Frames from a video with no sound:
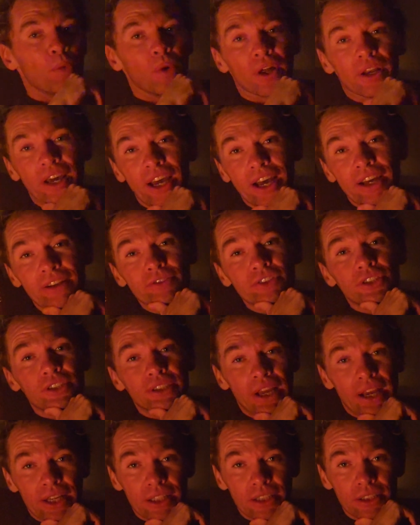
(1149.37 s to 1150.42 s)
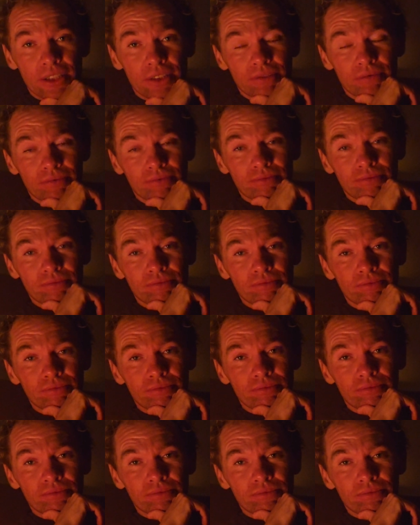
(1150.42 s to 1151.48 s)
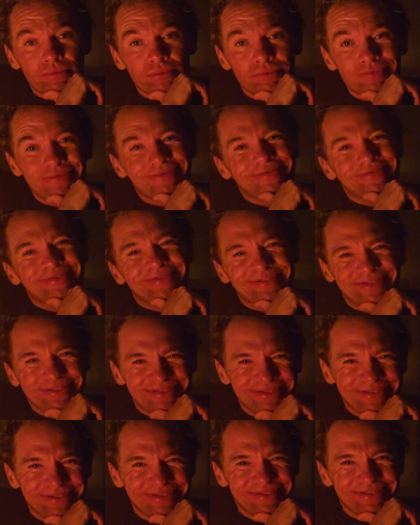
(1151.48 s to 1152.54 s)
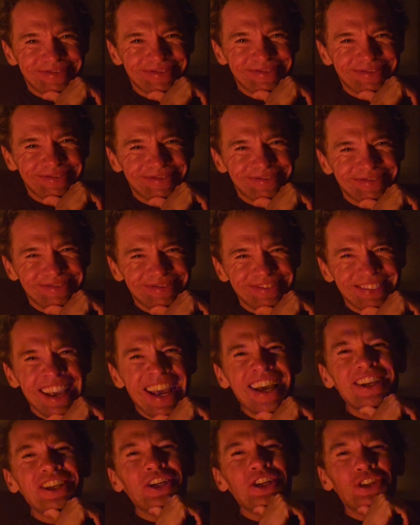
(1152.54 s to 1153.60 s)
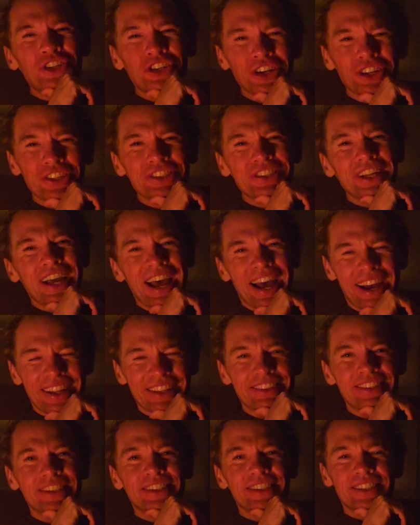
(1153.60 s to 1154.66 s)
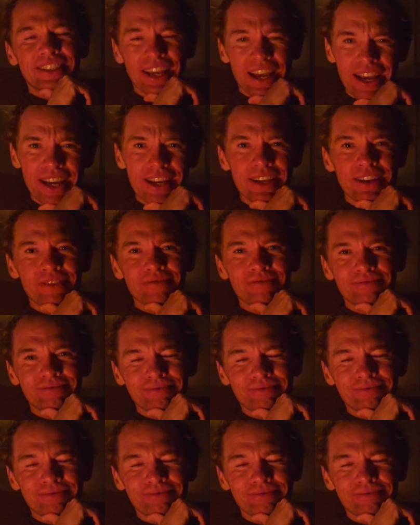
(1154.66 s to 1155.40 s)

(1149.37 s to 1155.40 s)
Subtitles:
you want to have sex, you just had to say.